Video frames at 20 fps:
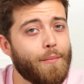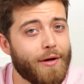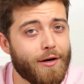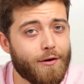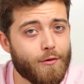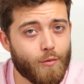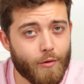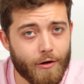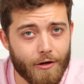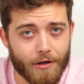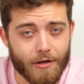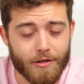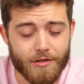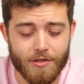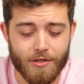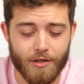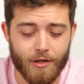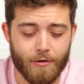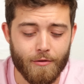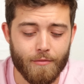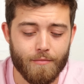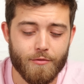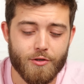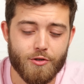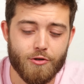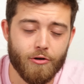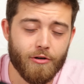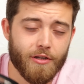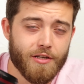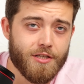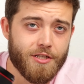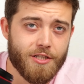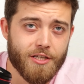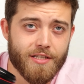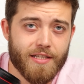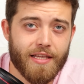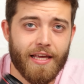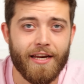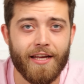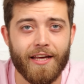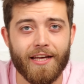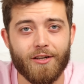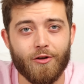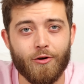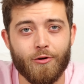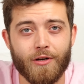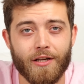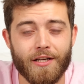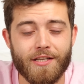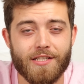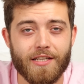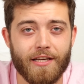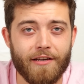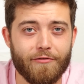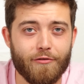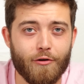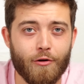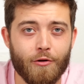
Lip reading: better work. So strongly suggest getting a long lens if